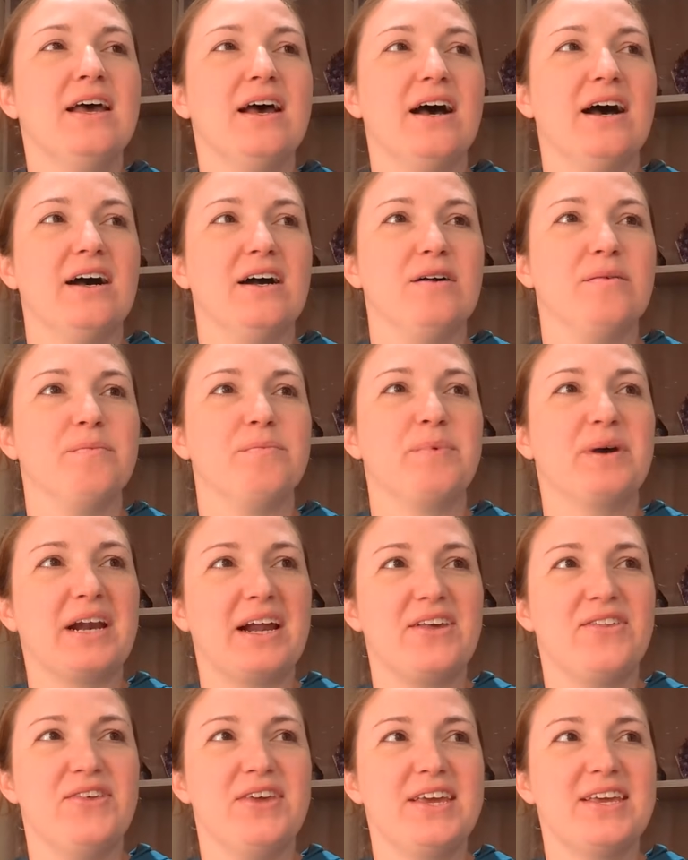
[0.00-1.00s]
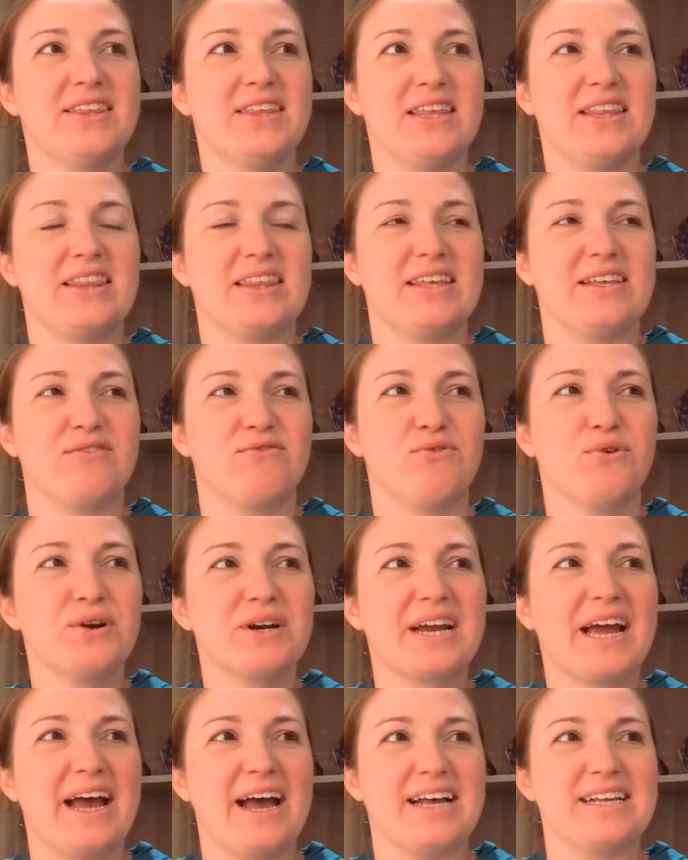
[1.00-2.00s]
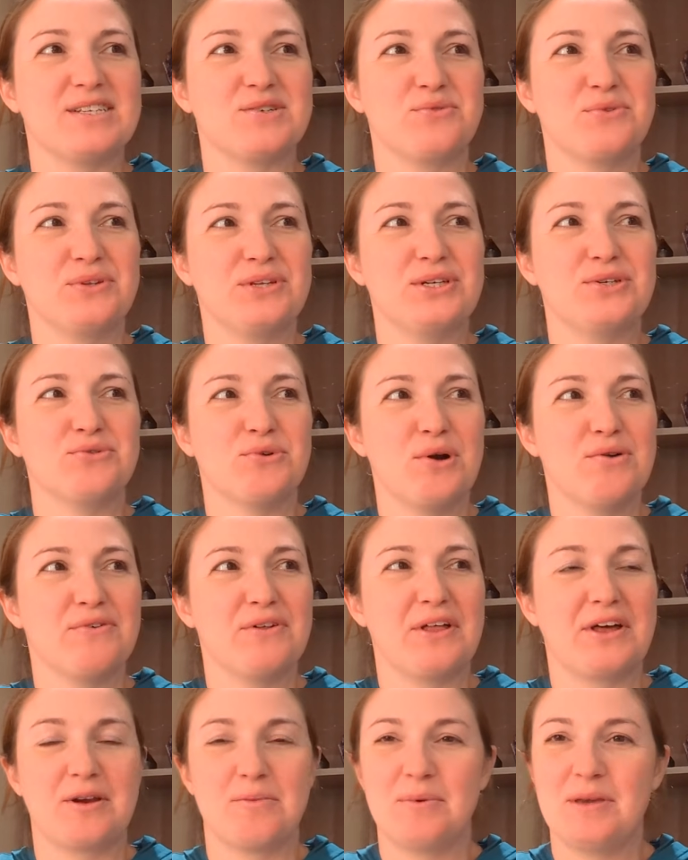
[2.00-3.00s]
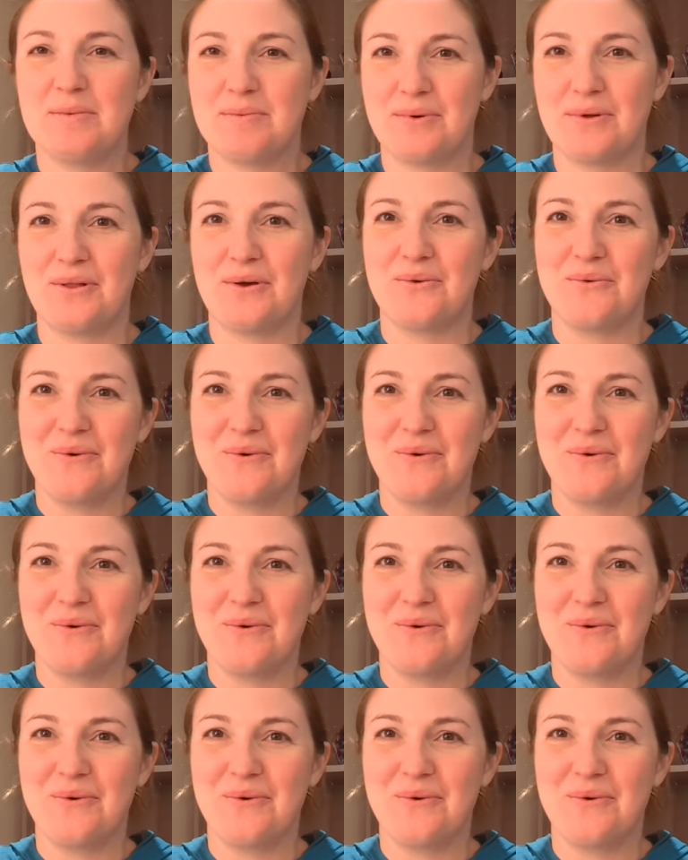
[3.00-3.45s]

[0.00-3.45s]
But I think that the forecast really drove a lot of people